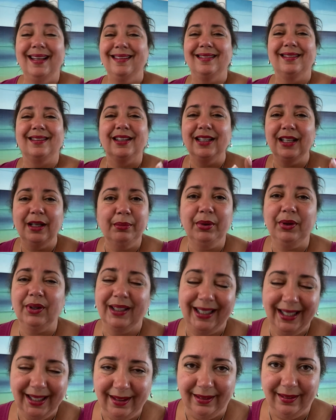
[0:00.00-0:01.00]
the number
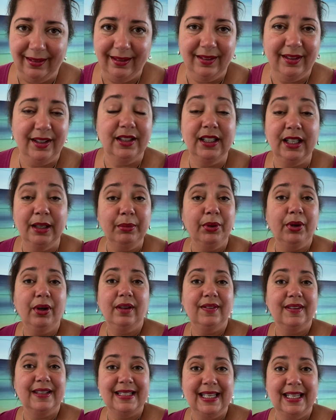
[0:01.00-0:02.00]
again the number
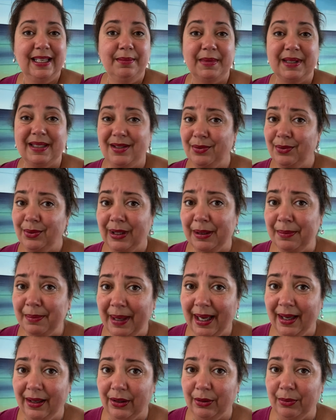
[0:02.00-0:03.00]
on the team doesn't really
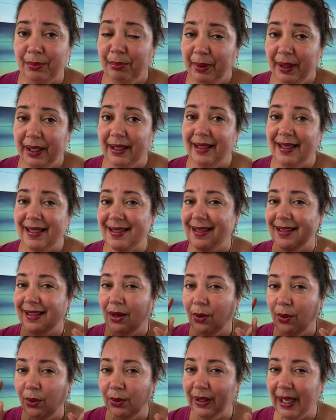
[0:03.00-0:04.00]
matter but it's the
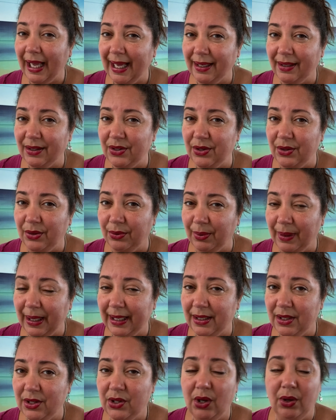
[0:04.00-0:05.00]
whole attitude
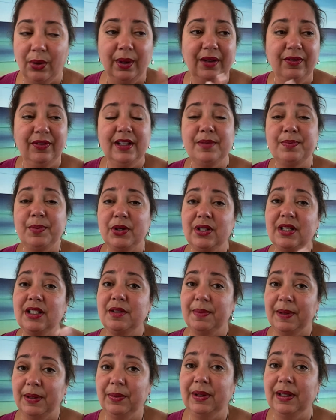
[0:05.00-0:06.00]
right so if this person's
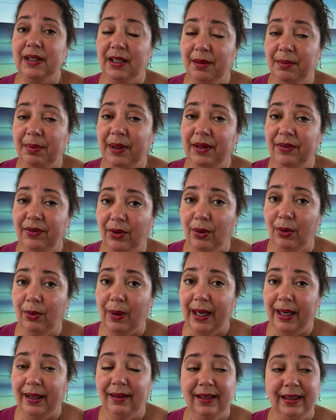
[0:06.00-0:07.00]
been with the company for a
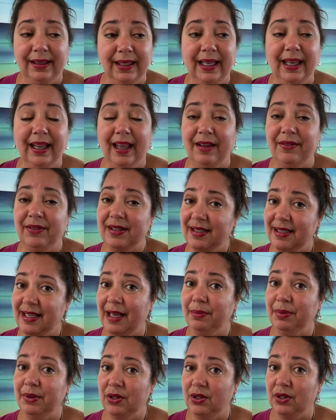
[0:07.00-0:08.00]
while and they have
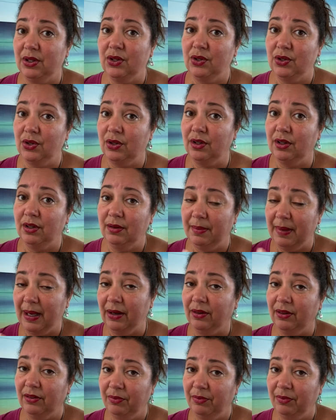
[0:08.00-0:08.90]
established a certain amount